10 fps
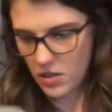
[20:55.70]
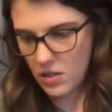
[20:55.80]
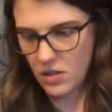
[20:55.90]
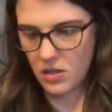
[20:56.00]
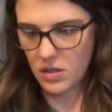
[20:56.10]

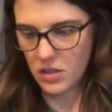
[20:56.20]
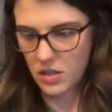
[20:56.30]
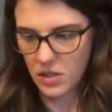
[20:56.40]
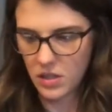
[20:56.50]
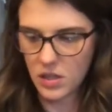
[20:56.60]
I
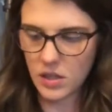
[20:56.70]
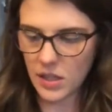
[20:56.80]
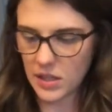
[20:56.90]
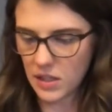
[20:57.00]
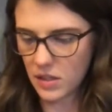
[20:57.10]
think
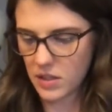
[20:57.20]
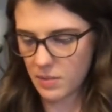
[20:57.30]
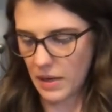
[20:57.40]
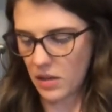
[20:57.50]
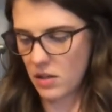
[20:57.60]
that looks
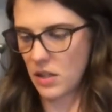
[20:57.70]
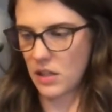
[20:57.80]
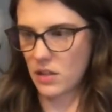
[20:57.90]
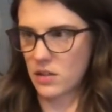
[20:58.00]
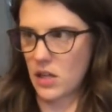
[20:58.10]

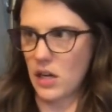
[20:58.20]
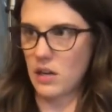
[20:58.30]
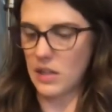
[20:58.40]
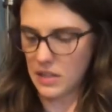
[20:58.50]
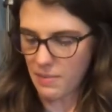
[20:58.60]
good.
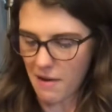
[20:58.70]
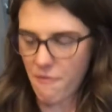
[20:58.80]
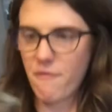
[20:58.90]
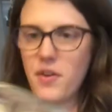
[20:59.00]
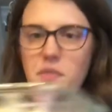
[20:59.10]
That's
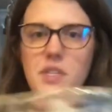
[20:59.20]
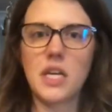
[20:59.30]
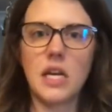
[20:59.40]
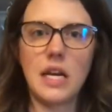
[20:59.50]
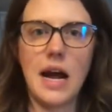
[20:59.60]
about
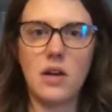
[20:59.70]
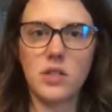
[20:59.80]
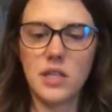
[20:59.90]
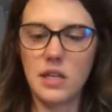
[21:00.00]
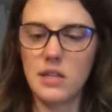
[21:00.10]
15
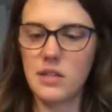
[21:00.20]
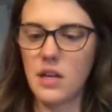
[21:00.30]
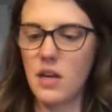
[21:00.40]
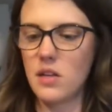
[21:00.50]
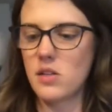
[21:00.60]
ounces,
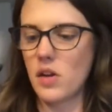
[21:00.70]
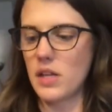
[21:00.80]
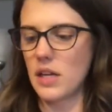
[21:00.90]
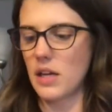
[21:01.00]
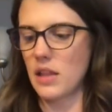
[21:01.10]
so I
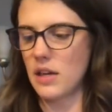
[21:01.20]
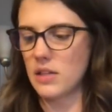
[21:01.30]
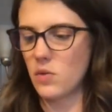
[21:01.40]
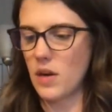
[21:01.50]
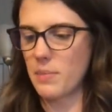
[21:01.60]
think that's
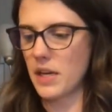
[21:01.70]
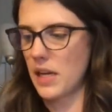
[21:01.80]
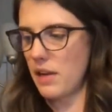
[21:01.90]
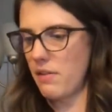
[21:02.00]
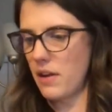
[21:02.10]
what I'm gonna
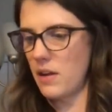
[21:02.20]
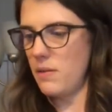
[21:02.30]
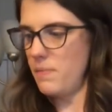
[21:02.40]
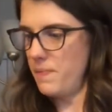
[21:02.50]
give him.